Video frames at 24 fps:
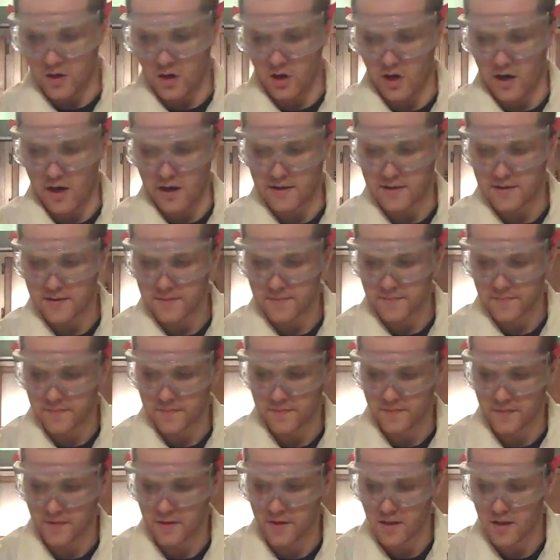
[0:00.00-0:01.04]
Alright,
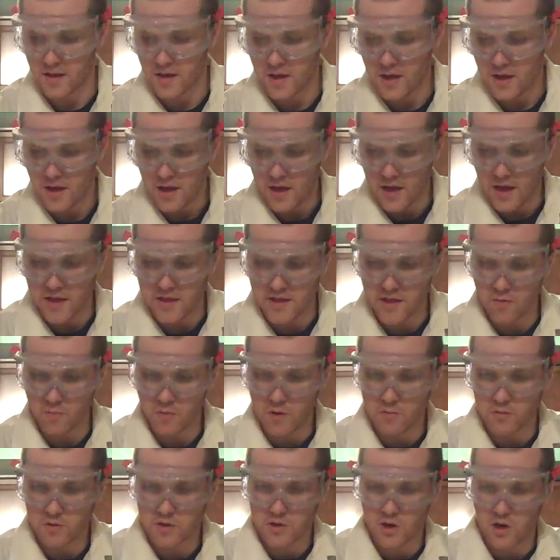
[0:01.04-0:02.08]
and then
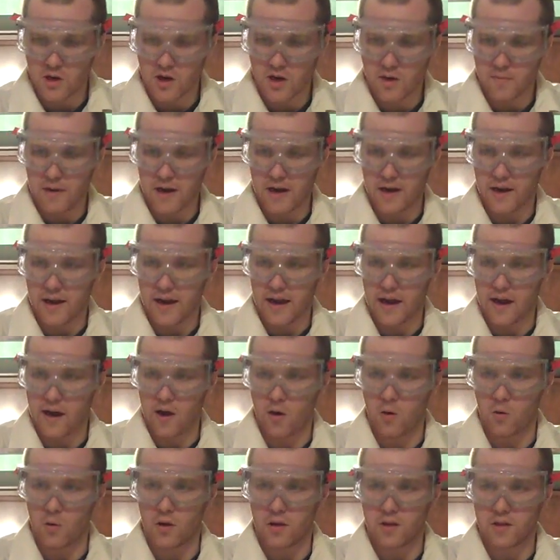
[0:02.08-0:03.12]
we would talk about
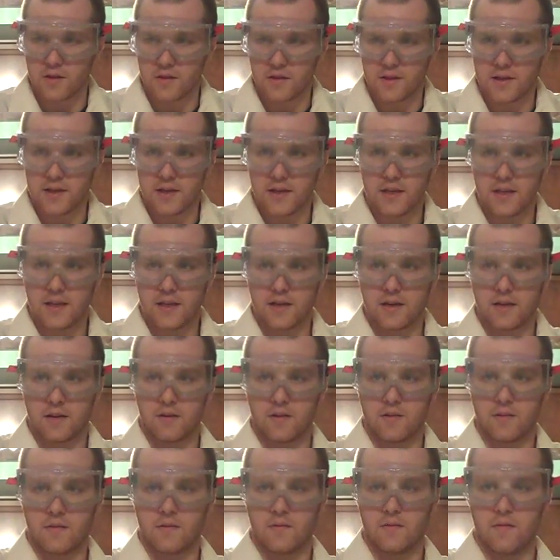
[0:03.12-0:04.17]
how they
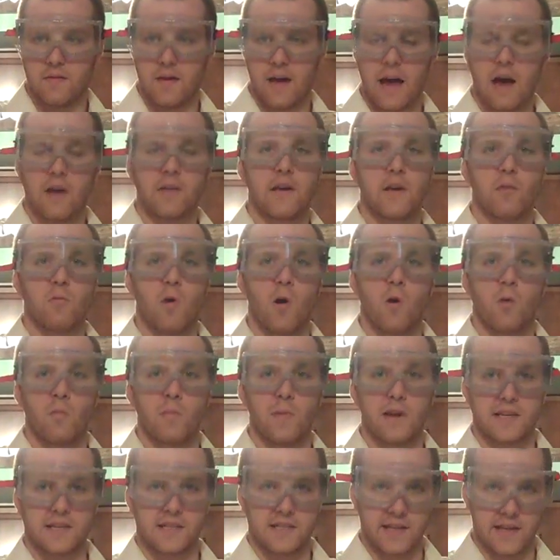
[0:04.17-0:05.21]
won't
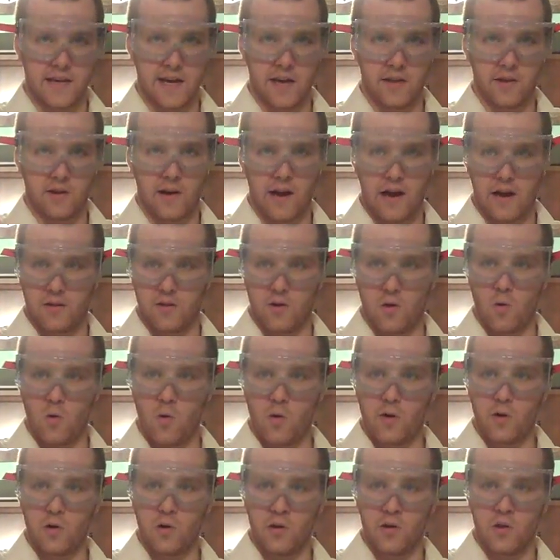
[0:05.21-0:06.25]
mix together, how the
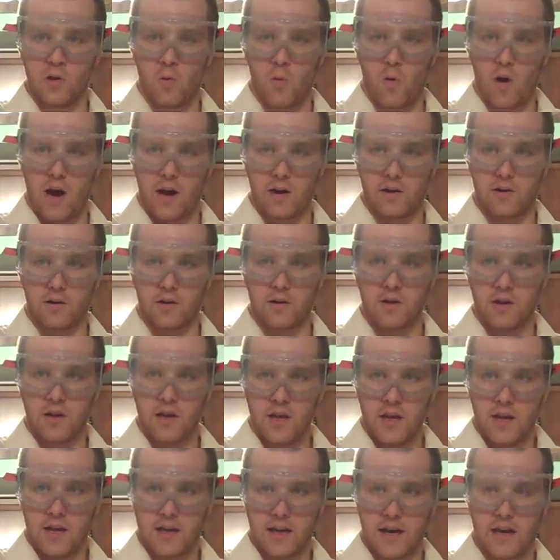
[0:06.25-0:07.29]
oil and the water
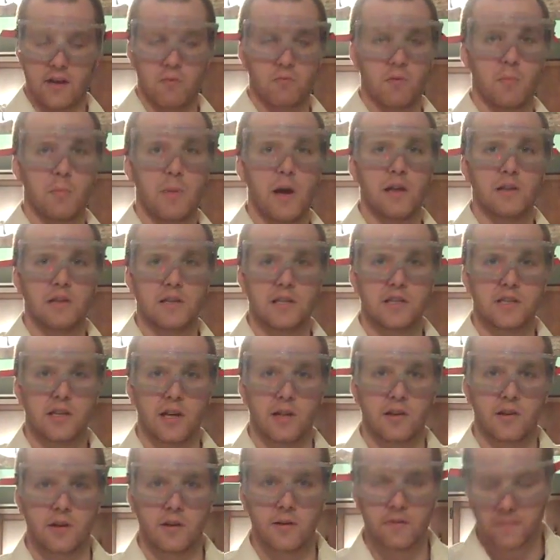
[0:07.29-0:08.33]
kind of repel each
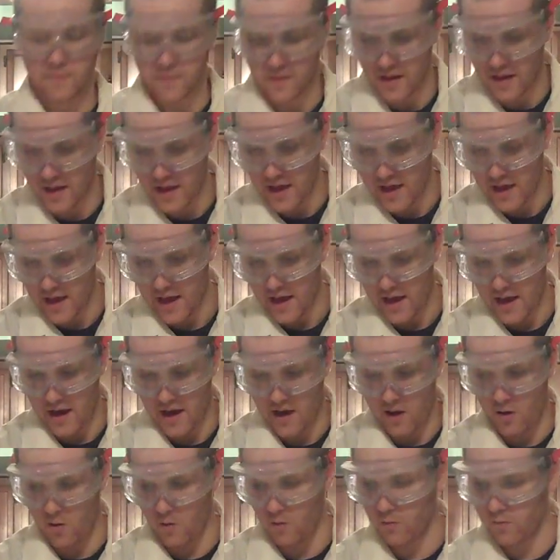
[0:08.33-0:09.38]
other,
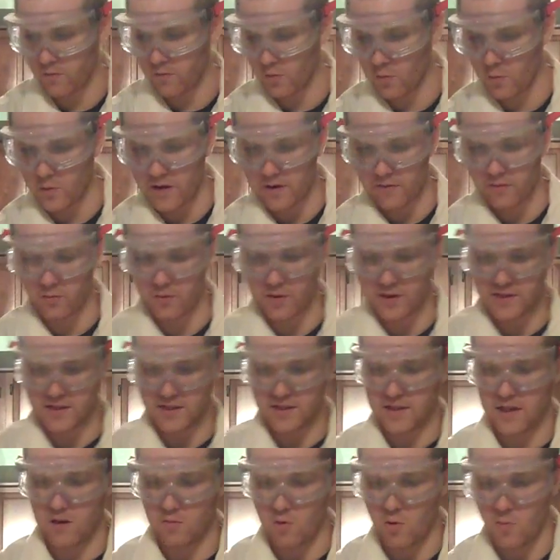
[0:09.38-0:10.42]
how for whatever
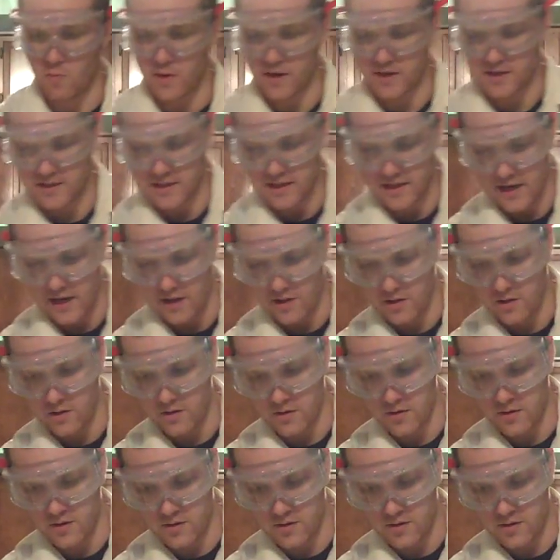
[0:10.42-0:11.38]
reason they won't mix together.